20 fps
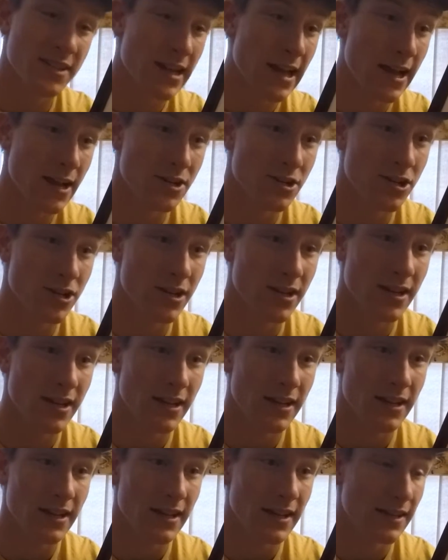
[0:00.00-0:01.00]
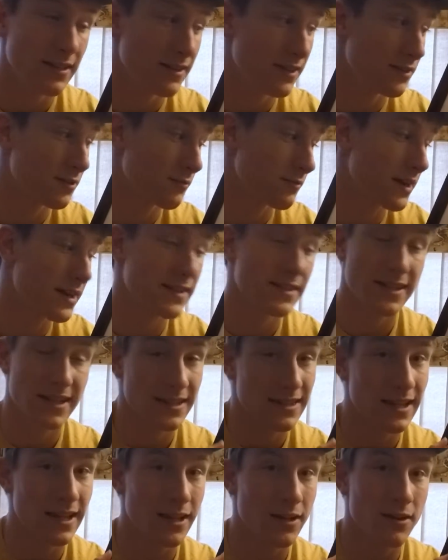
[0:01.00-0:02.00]
action, and then the rest I'd
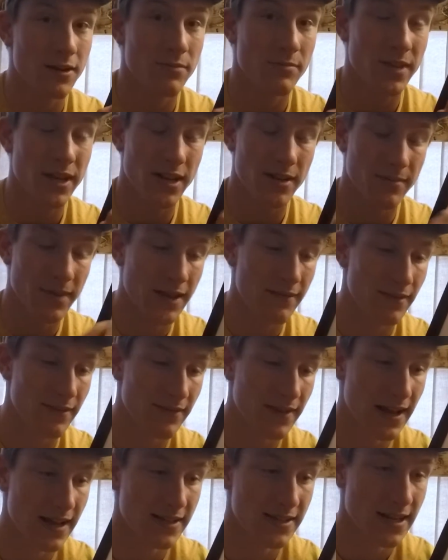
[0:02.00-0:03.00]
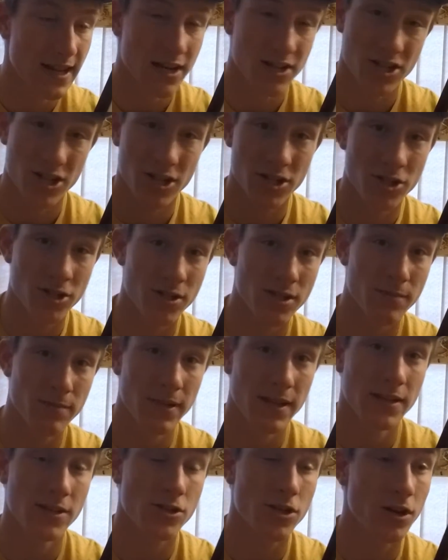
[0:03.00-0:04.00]
like on a medium heavy fast action. It just
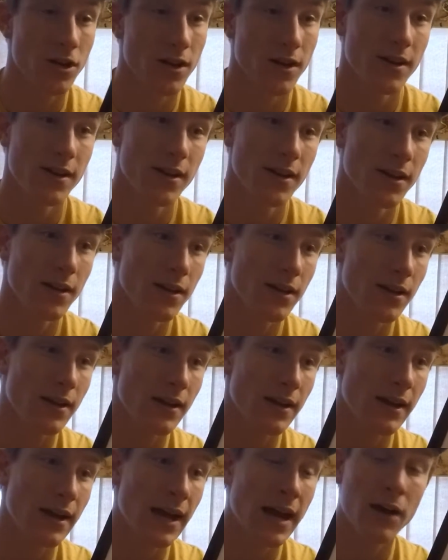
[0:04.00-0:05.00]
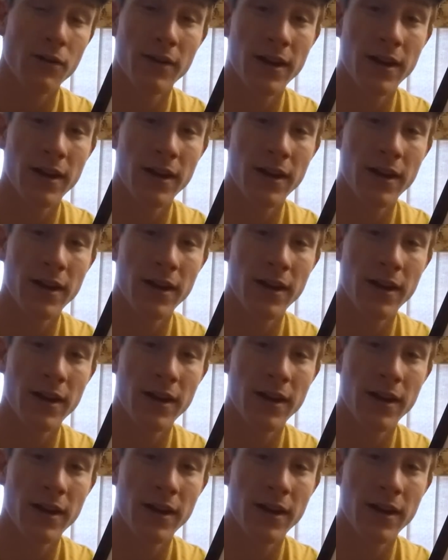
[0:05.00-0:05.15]
depends on how